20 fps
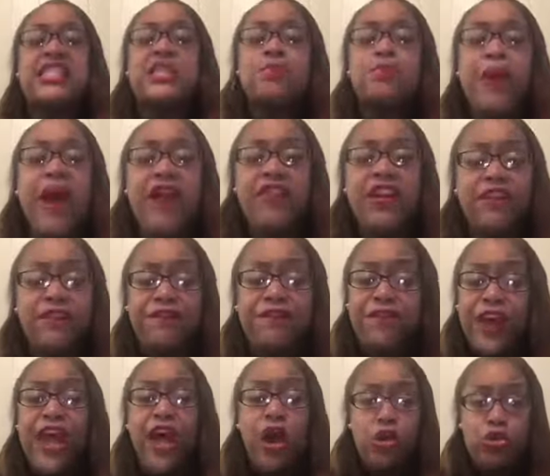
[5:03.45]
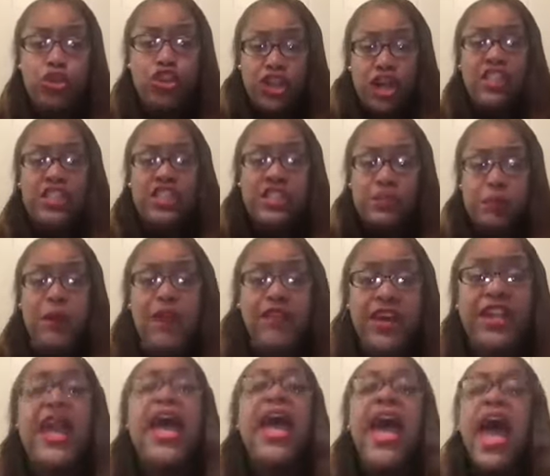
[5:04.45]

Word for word: spirit fills your spirit.